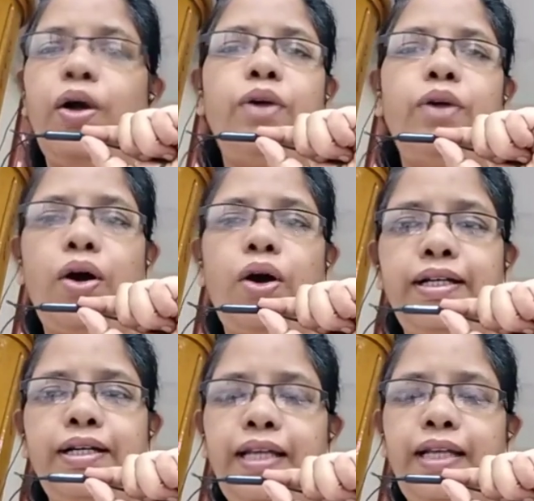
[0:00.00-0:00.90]
and
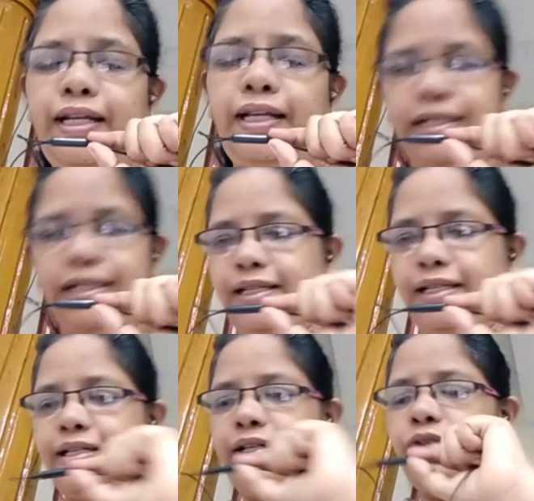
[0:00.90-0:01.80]
order in a district.